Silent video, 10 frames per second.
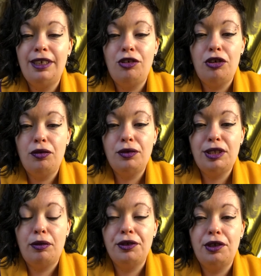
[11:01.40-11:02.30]
knew
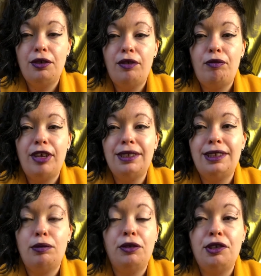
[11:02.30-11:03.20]
some alternative brands,
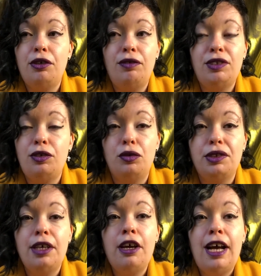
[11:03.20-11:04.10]
some alternative stores,
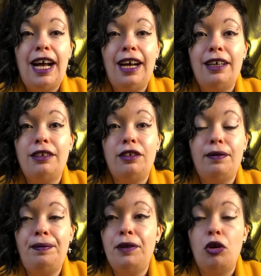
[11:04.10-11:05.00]
and
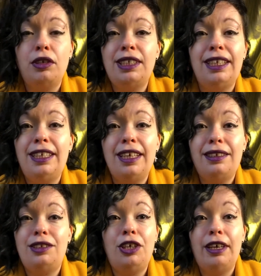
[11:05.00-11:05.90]
honestly, year
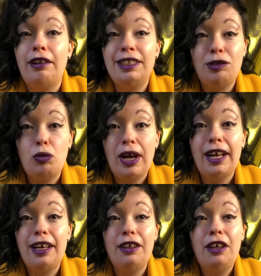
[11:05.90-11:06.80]
to year, I
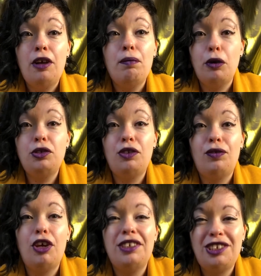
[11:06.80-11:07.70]
swear, most of
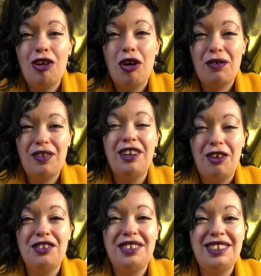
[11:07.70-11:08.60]
their stock, a
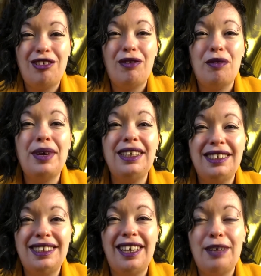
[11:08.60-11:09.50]
lot of the stock remained the
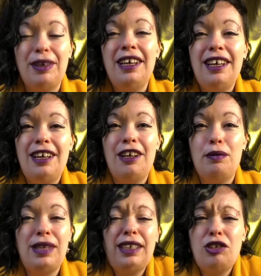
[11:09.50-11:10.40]
same.
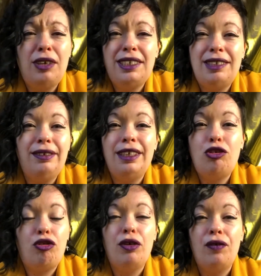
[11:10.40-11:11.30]
That's not necessarily
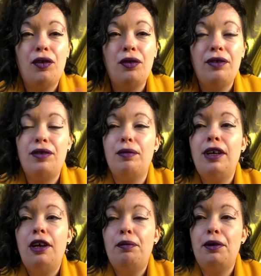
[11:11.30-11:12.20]
true for all of them,
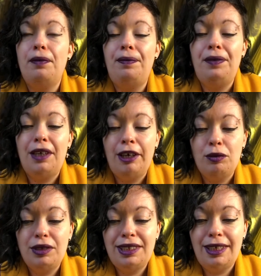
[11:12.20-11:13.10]
but I
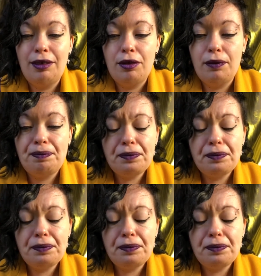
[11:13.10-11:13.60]
would say that